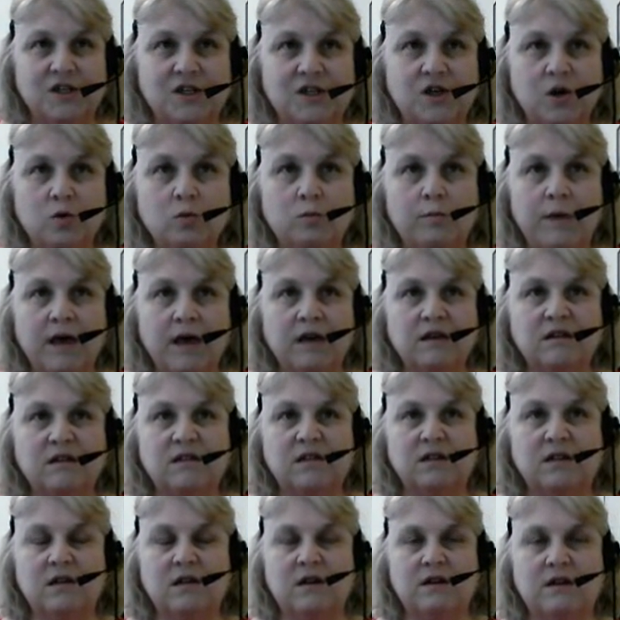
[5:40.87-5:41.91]
Don't make it
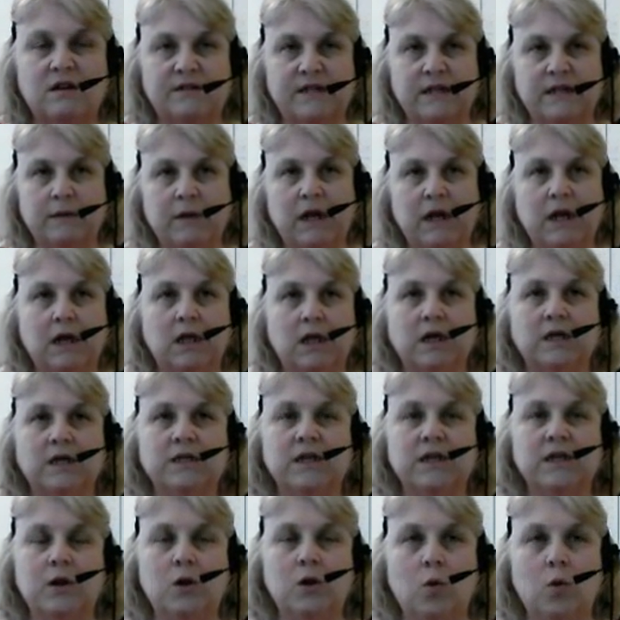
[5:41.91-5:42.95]
so that if somebody
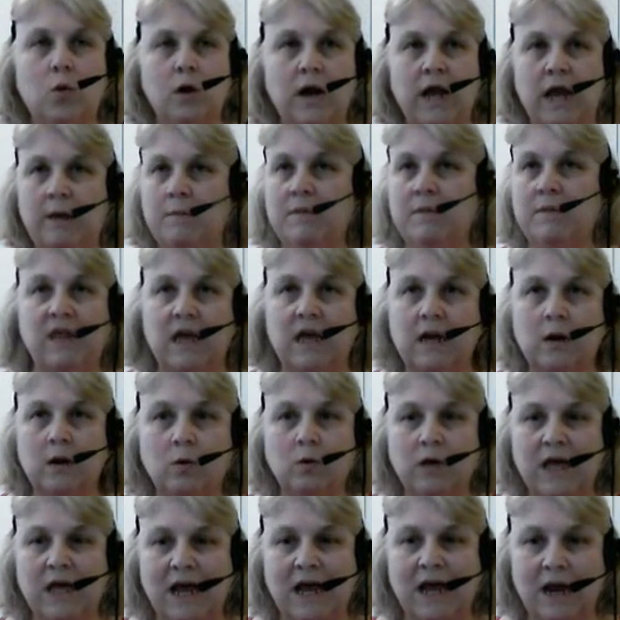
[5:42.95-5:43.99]
clicks on your name, they
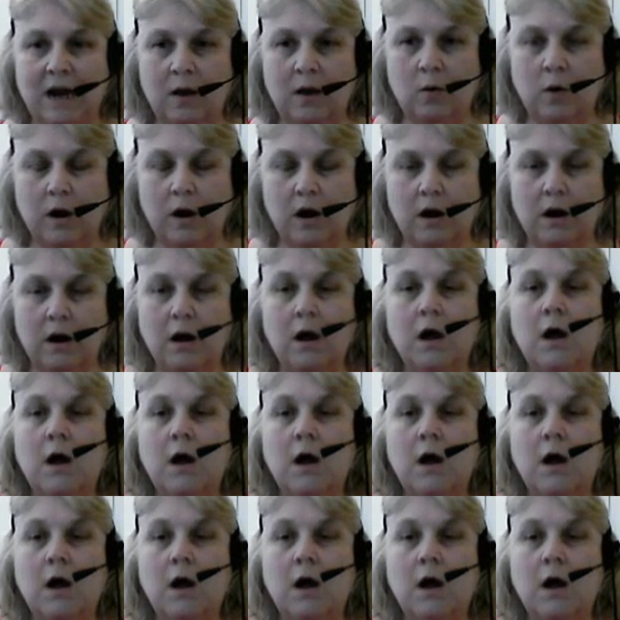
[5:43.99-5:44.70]
don't get anywhere.